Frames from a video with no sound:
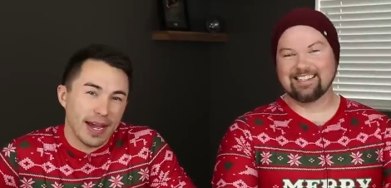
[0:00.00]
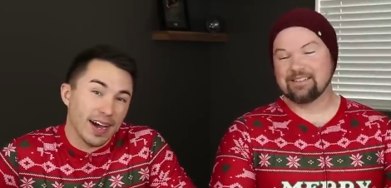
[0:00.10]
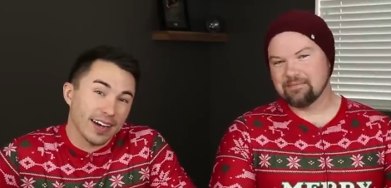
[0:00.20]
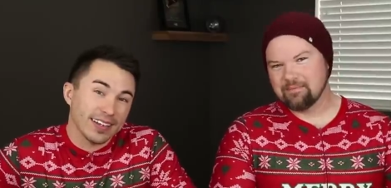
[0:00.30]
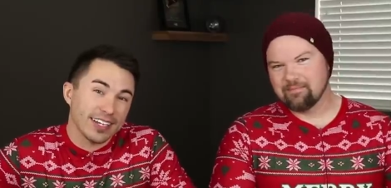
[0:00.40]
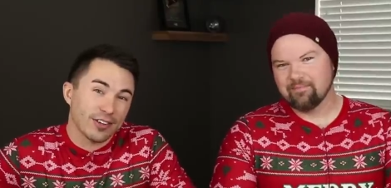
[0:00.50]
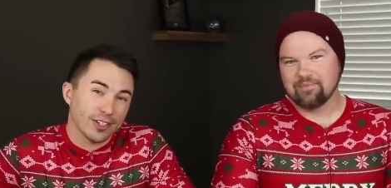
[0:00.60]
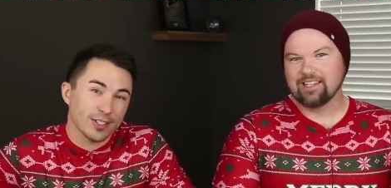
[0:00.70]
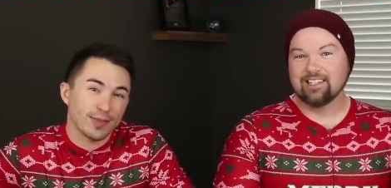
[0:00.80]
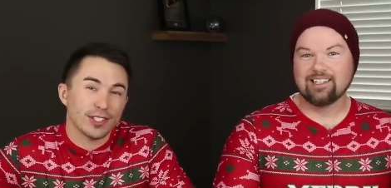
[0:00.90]
Speaker 1: by
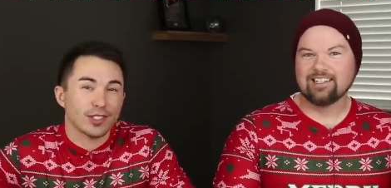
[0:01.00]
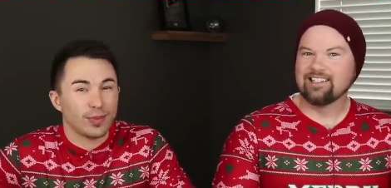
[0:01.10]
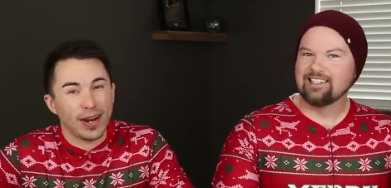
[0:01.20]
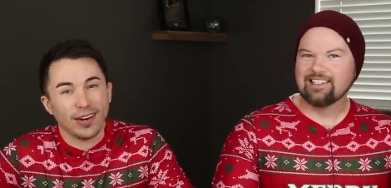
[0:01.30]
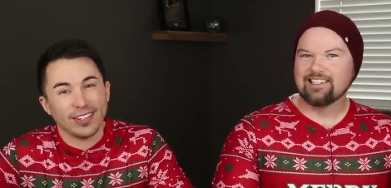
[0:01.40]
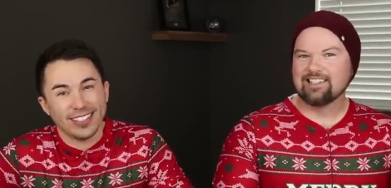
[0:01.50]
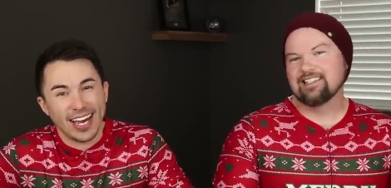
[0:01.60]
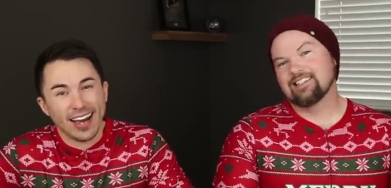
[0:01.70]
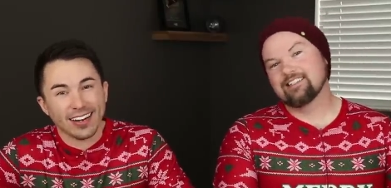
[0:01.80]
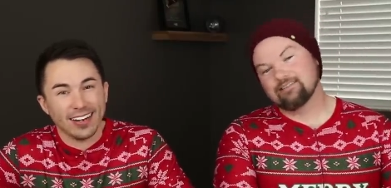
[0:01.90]

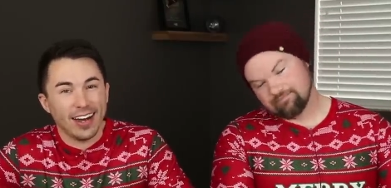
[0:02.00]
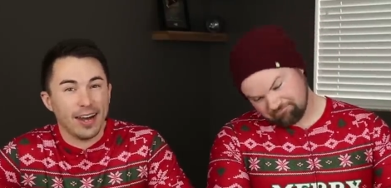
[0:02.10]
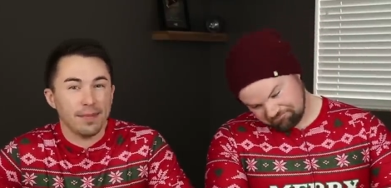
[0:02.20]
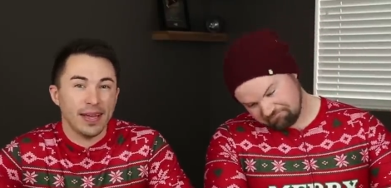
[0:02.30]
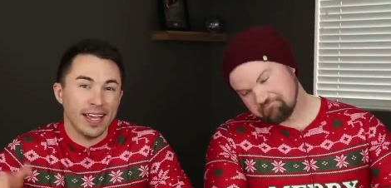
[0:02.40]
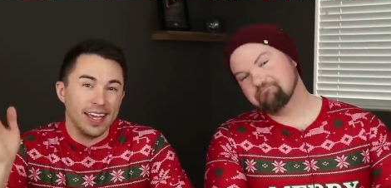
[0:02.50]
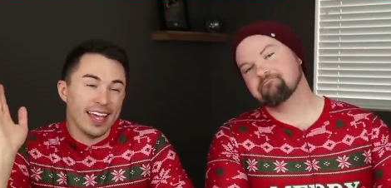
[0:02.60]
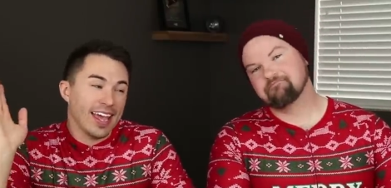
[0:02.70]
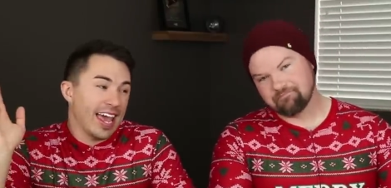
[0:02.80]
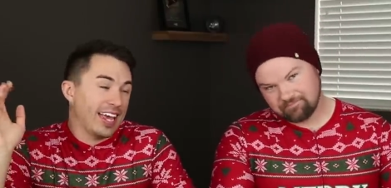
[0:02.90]
UglyChristmasSweater.com.
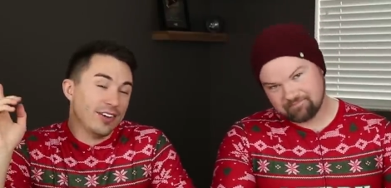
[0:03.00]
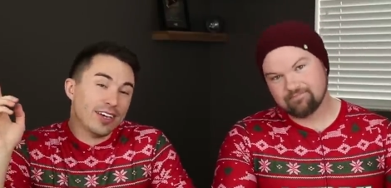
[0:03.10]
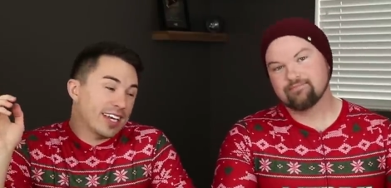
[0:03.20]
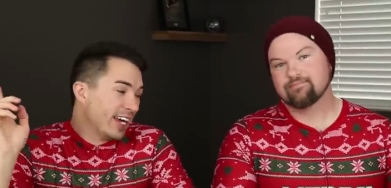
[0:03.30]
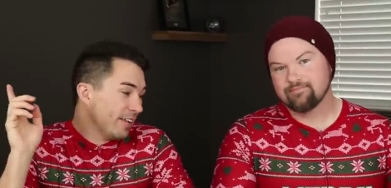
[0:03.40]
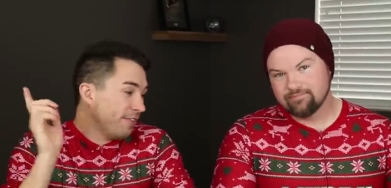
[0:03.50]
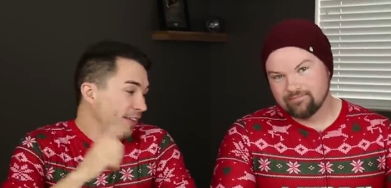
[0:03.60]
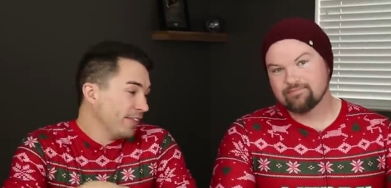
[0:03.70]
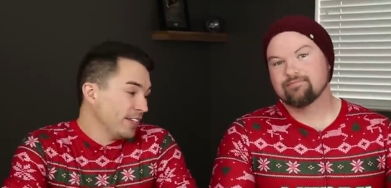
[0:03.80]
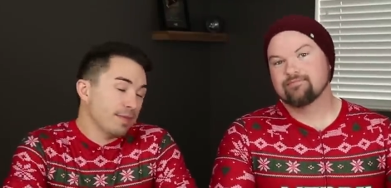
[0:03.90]
And you can get
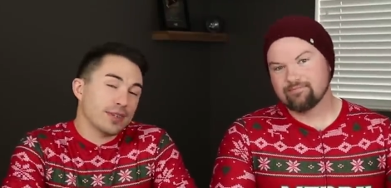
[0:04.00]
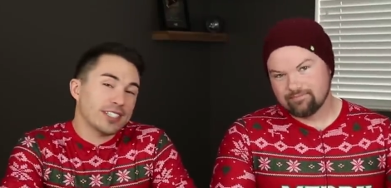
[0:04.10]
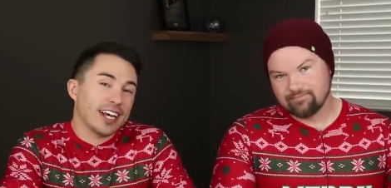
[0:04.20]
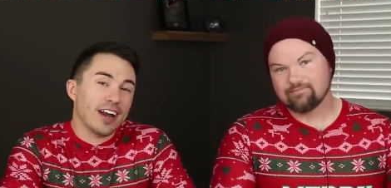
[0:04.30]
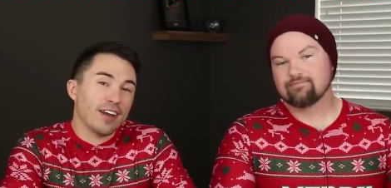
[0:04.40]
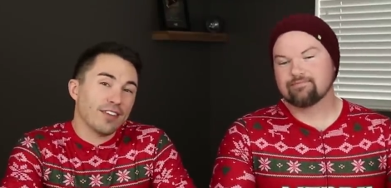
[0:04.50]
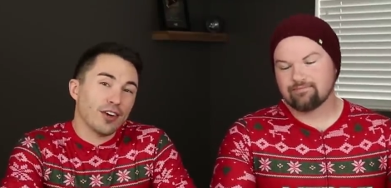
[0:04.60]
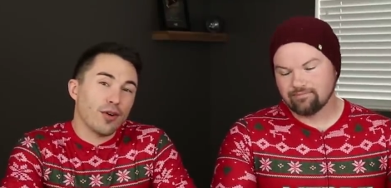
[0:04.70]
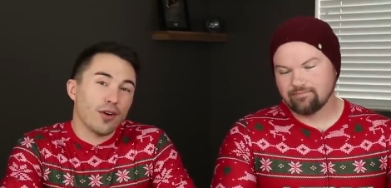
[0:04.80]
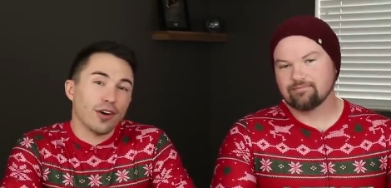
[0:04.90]
15% off
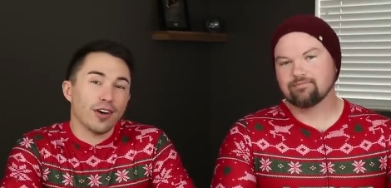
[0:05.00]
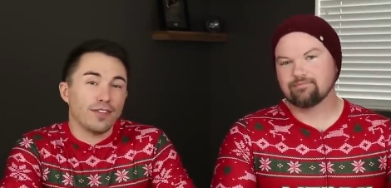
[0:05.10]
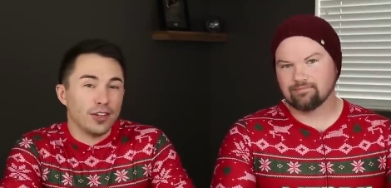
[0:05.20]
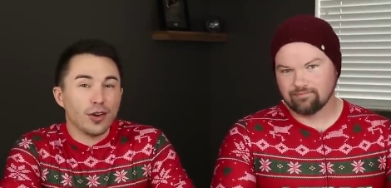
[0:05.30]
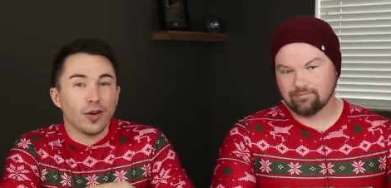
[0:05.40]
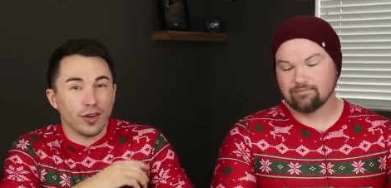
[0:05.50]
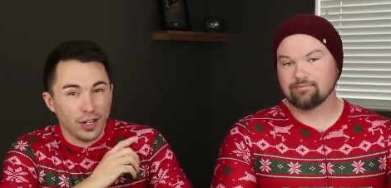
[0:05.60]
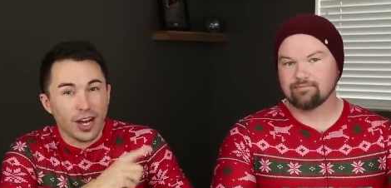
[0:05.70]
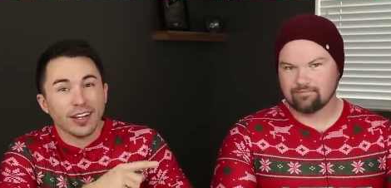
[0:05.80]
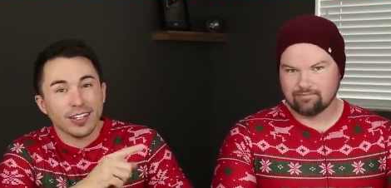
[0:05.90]
your order if you go to
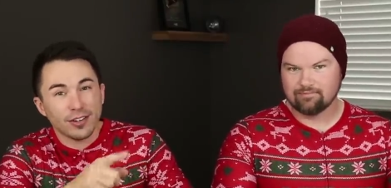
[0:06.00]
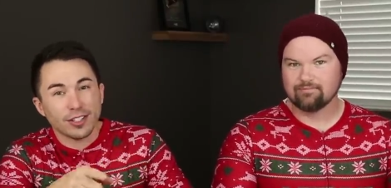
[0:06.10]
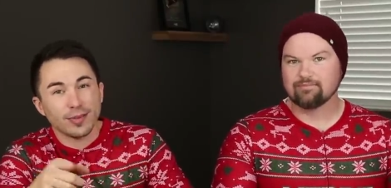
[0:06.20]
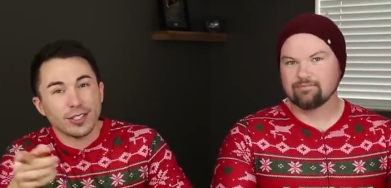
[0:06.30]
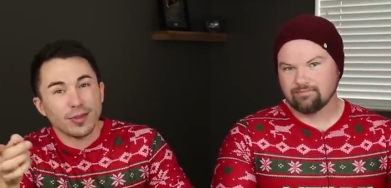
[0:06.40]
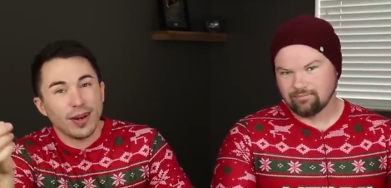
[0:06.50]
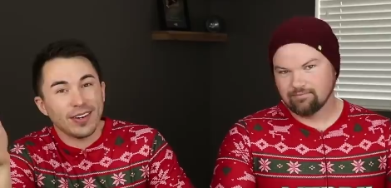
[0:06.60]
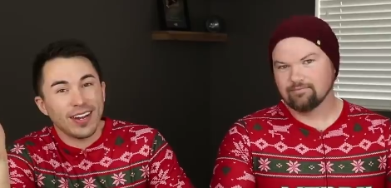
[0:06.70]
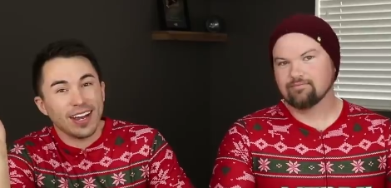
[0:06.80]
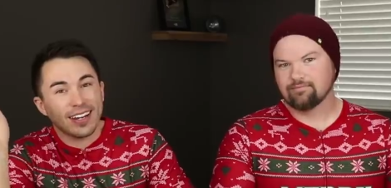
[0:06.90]

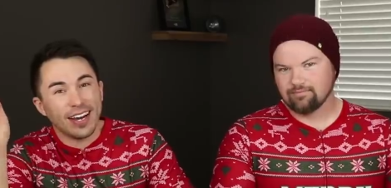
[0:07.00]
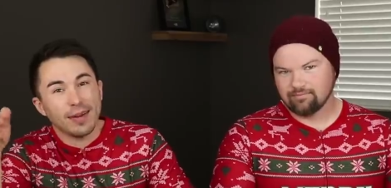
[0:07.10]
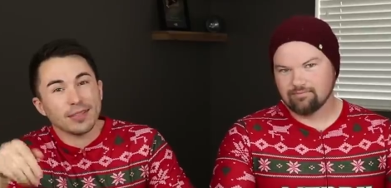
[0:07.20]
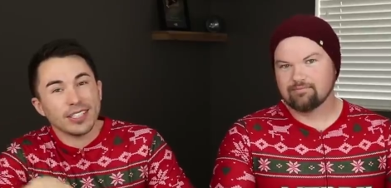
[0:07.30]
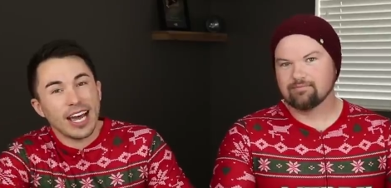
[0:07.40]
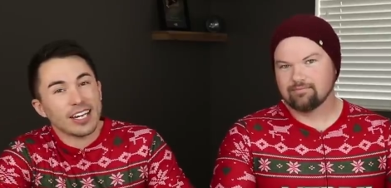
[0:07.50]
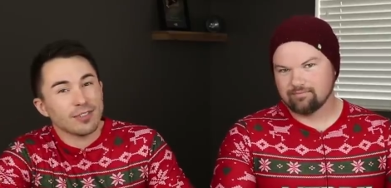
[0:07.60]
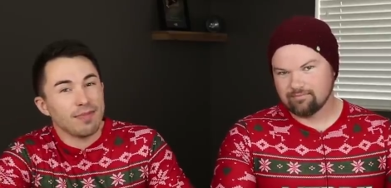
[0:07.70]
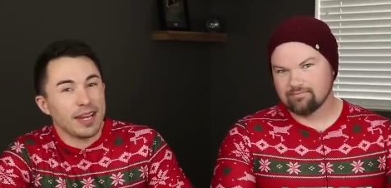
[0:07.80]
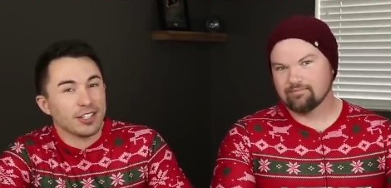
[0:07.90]
uglychristmassweater.com slash
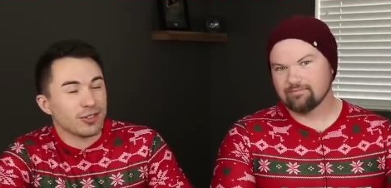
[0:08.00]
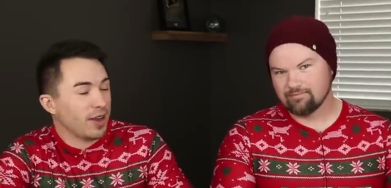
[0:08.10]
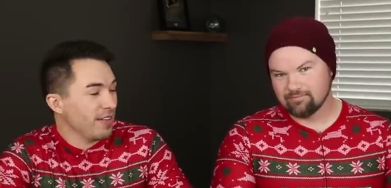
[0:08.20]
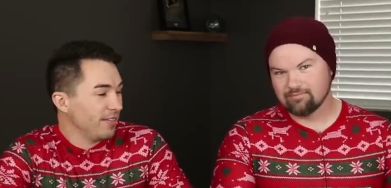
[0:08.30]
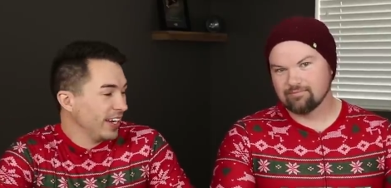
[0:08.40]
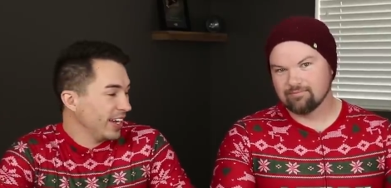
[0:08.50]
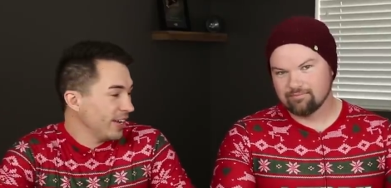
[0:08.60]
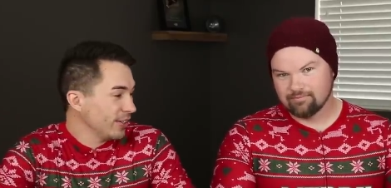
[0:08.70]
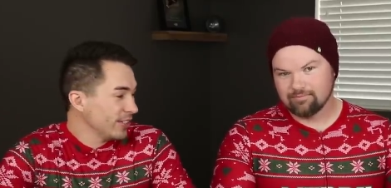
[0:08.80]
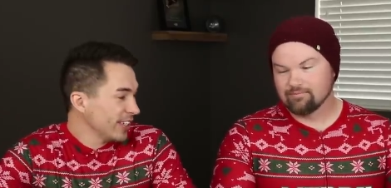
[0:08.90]
men try
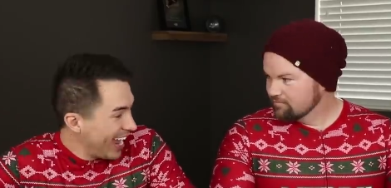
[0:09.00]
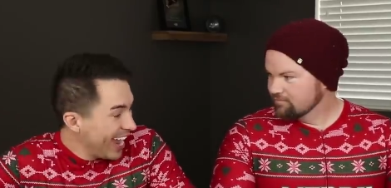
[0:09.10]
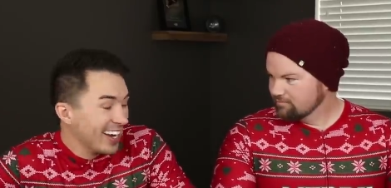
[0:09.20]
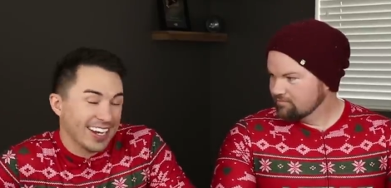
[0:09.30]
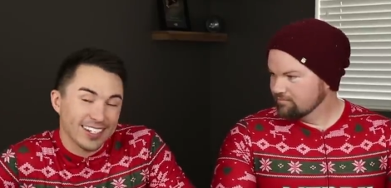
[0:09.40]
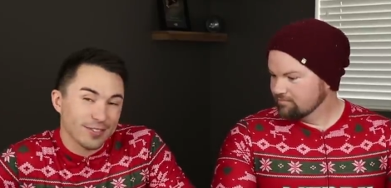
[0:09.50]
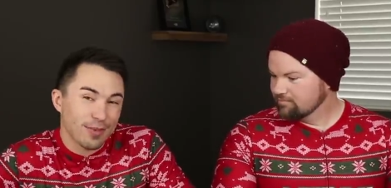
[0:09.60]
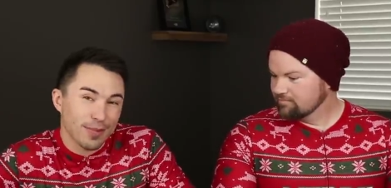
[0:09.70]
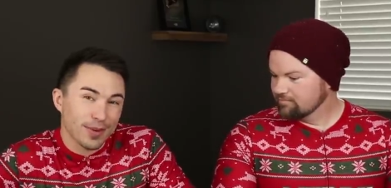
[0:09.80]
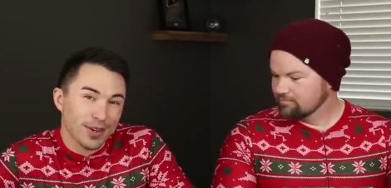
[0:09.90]
videos and enter
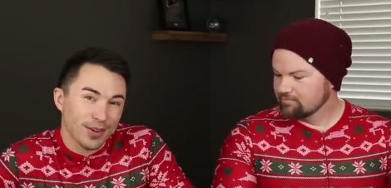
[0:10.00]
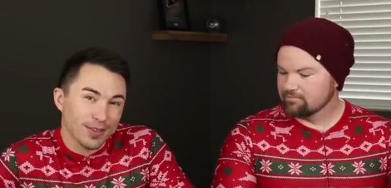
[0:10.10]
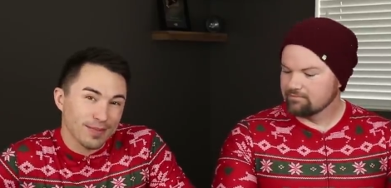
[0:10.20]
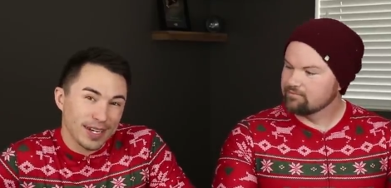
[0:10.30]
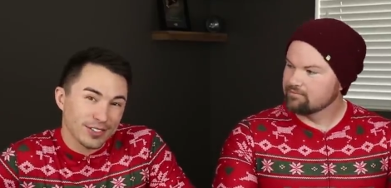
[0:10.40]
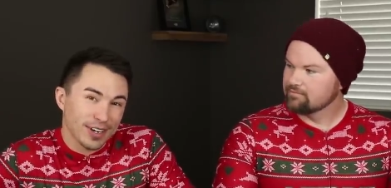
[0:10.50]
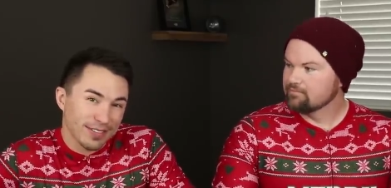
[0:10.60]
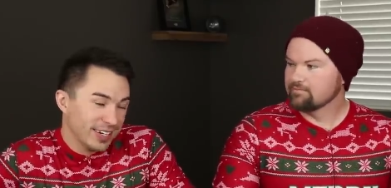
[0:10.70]
promo code men try